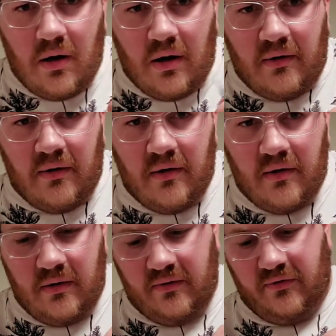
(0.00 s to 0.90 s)
Oh,
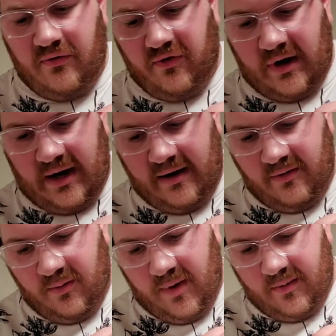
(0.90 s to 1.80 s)

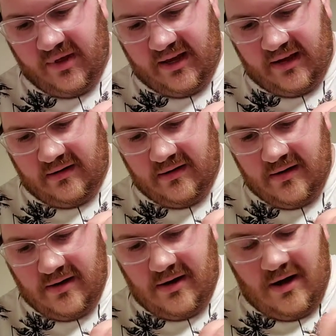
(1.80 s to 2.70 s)
fuck, I remember that.
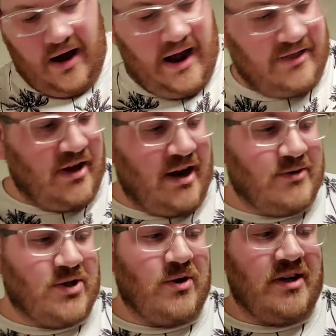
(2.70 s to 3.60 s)
I
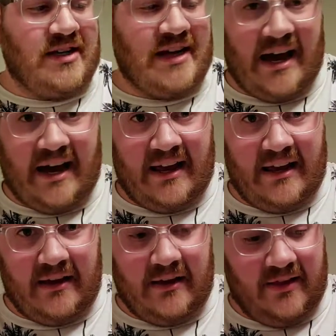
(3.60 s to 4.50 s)
thought I was gonna
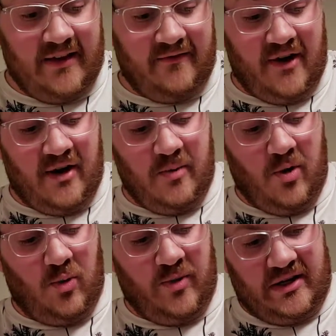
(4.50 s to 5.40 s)
die in that
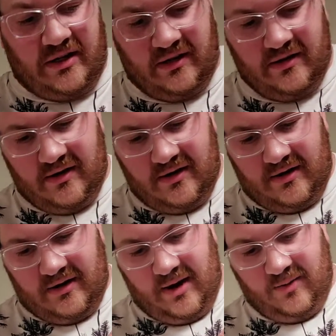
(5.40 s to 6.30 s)
very moment.
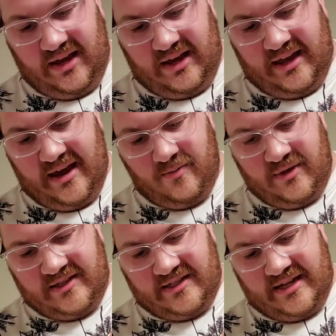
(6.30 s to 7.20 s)
I'm like,
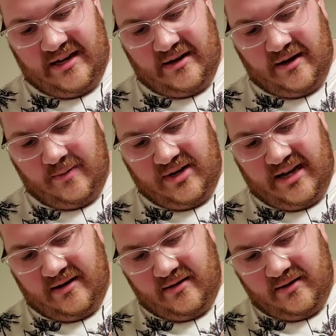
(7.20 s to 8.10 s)
yep, this is it.
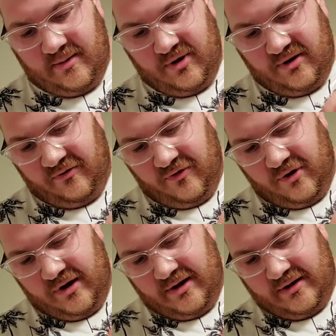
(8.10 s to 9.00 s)
I'm dead. I'm done
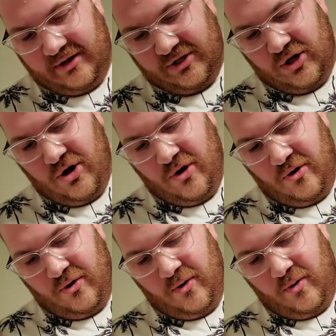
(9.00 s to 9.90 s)
for. There's
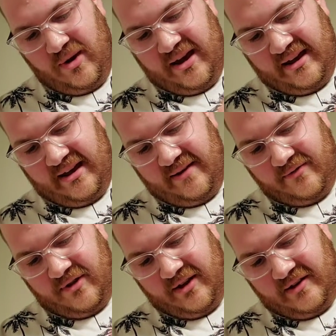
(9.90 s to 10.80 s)
no going back
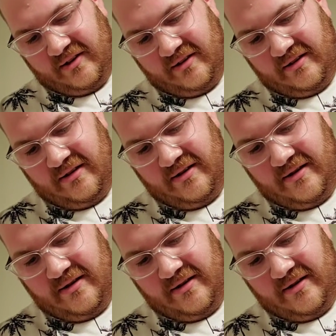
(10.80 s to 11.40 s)
after this.